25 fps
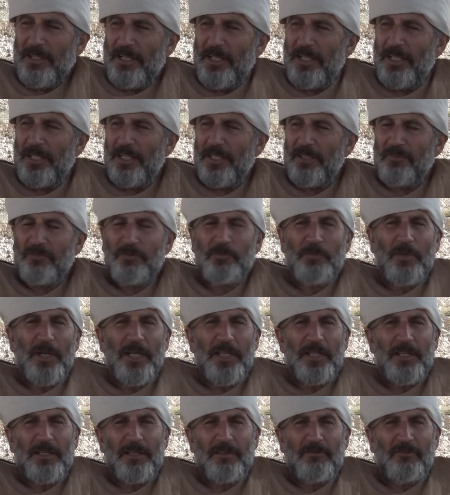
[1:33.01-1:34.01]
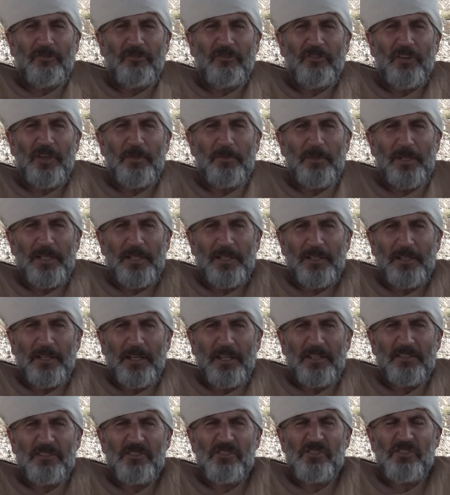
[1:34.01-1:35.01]
I left my family,
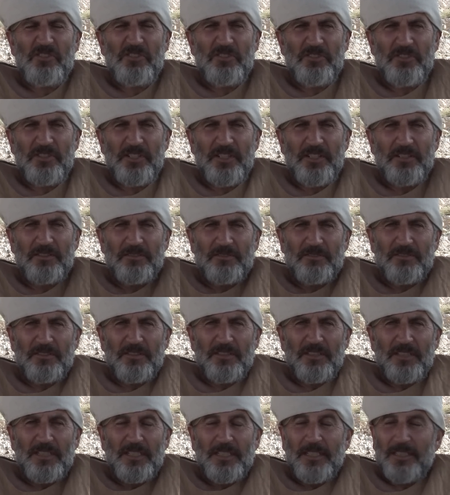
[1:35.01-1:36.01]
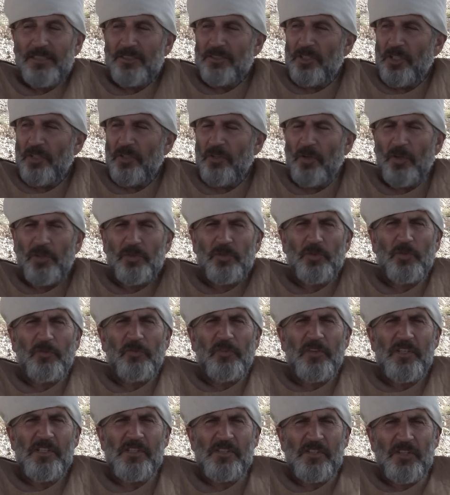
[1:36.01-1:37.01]
eight children, the north
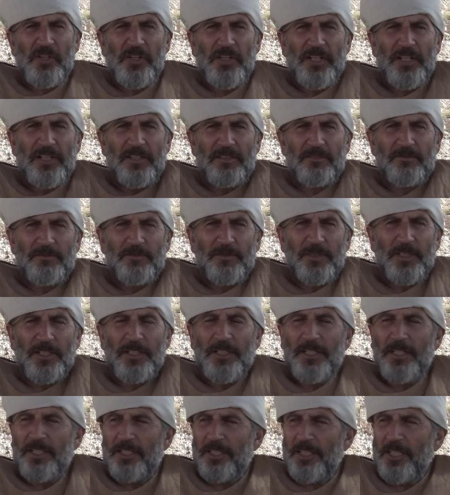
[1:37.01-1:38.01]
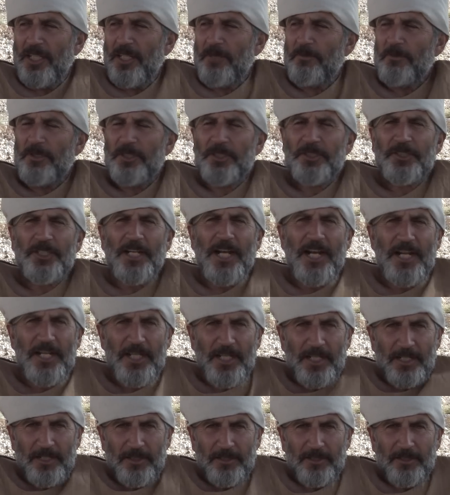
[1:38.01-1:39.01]
of Israel, and I came
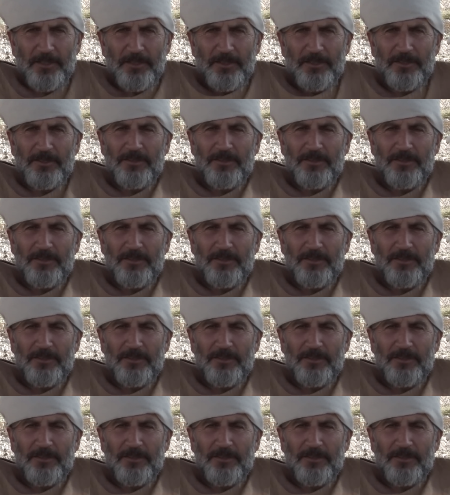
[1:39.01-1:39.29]
running